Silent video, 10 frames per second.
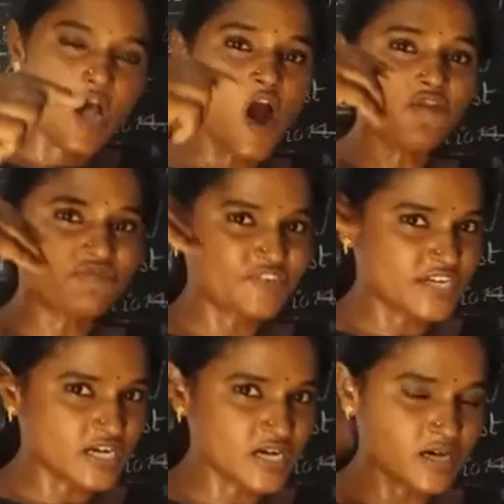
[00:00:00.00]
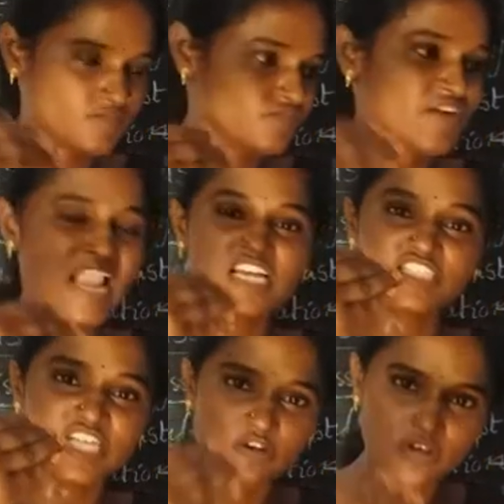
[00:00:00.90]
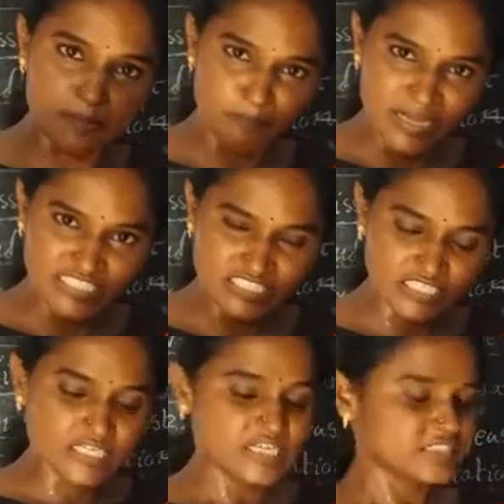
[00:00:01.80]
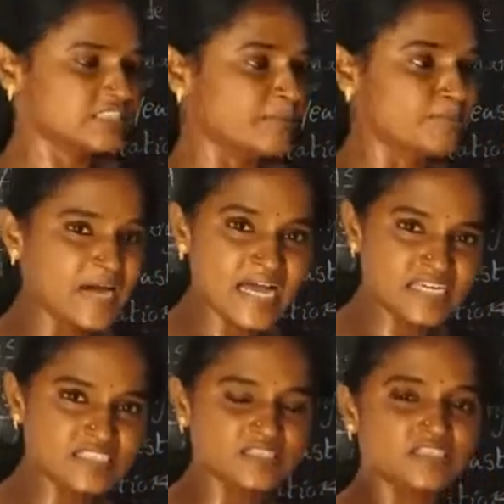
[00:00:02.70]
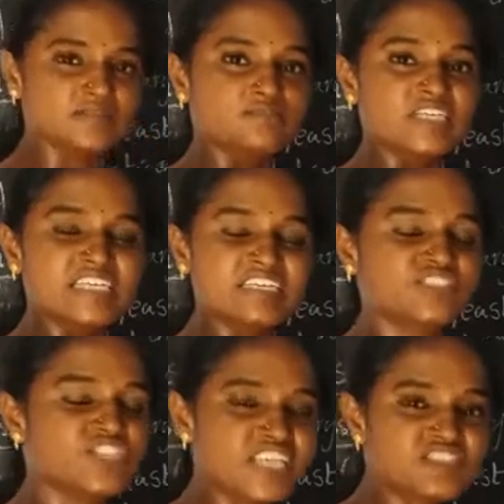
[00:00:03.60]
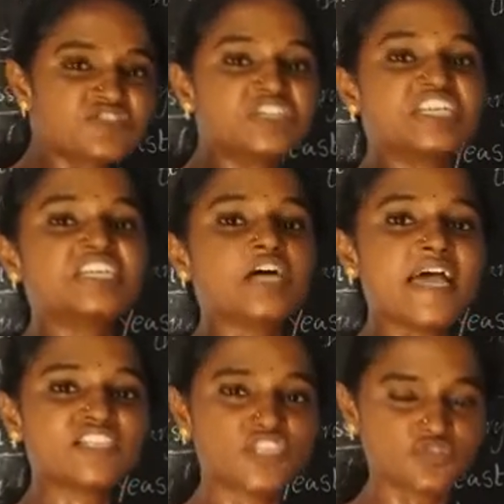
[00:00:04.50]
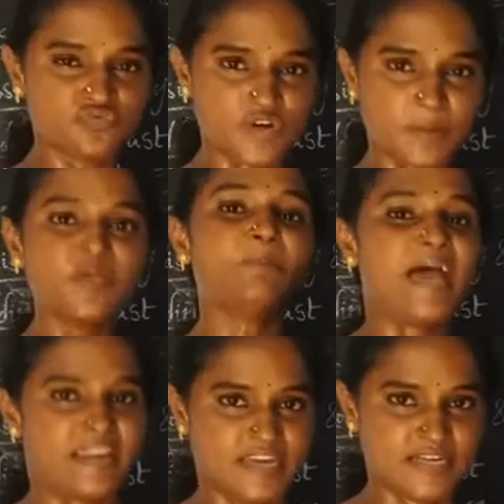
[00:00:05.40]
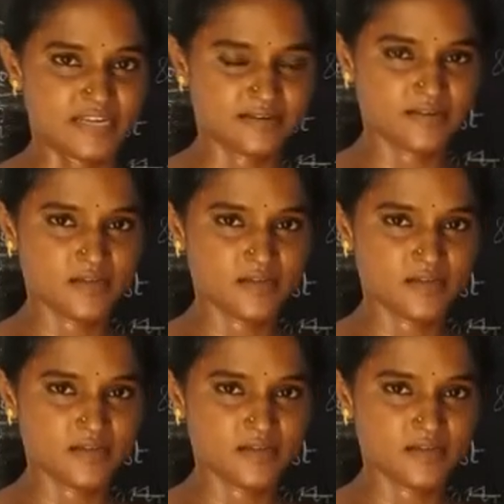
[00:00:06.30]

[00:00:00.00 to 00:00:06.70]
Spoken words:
After well development, the bud it just detaches from the parent.